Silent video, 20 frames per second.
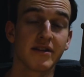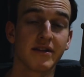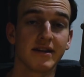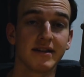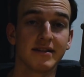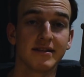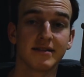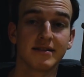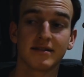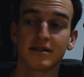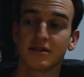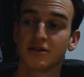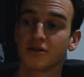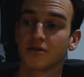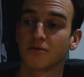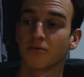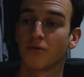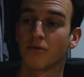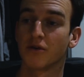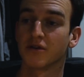the
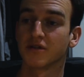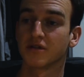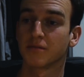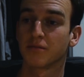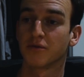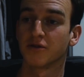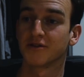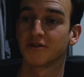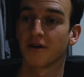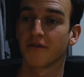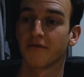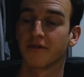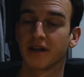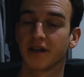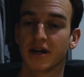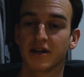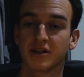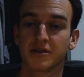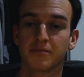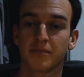decision was pushed over
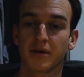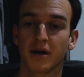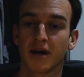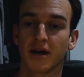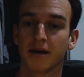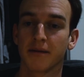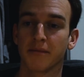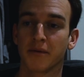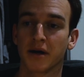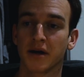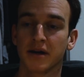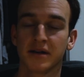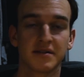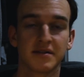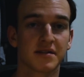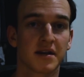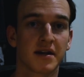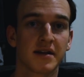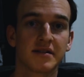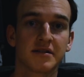the edge by my
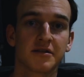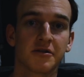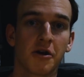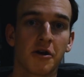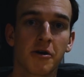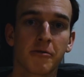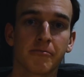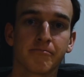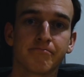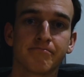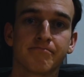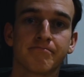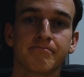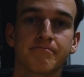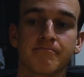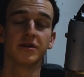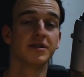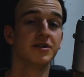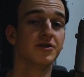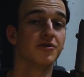desire to learn. What
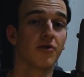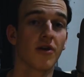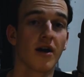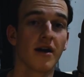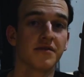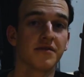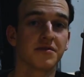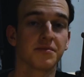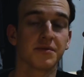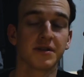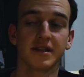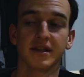really drives me